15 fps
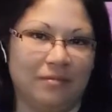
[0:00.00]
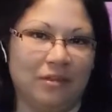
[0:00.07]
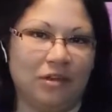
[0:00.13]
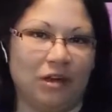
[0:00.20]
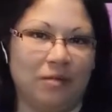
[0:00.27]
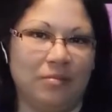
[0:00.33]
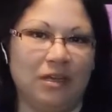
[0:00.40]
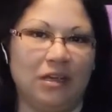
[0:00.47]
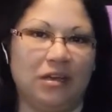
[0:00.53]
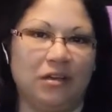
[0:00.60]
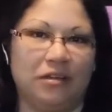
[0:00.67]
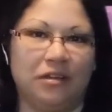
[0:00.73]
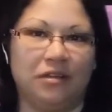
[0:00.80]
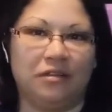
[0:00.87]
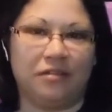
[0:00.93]
You know what I mean?
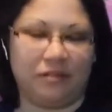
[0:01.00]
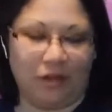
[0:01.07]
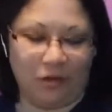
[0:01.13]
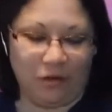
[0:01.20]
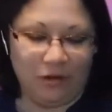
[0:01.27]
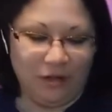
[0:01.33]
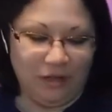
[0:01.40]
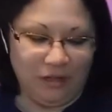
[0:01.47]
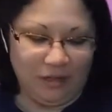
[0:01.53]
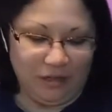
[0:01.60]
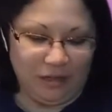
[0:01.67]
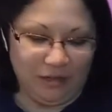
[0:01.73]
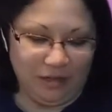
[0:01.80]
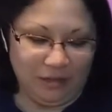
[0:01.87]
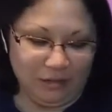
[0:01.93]
Because it's so...
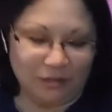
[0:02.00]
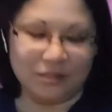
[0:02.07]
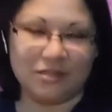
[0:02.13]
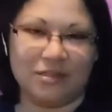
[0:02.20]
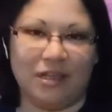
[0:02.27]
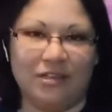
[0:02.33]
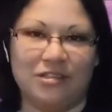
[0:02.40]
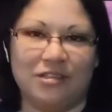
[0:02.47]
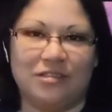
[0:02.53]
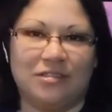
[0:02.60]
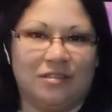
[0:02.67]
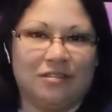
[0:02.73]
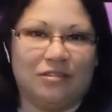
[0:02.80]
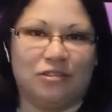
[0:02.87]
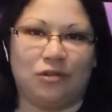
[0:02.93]
It looks like just
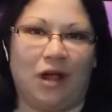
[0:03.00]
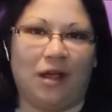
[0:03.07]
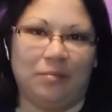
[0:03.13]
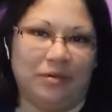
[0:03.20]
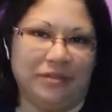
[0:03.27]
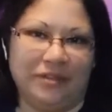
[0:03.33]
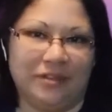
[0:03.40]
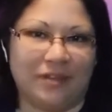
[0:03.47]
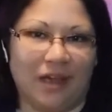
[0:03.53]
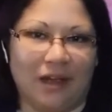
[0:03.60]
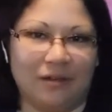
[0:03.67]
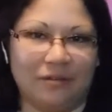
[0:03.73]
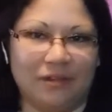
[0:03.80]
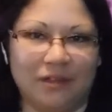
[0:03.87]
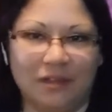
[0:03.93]
a tribal
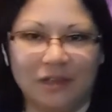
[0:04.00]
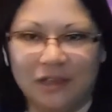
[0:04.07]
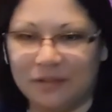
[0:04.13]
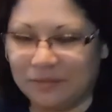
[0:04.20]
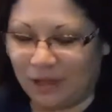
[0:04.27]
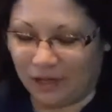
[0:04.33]
design, really.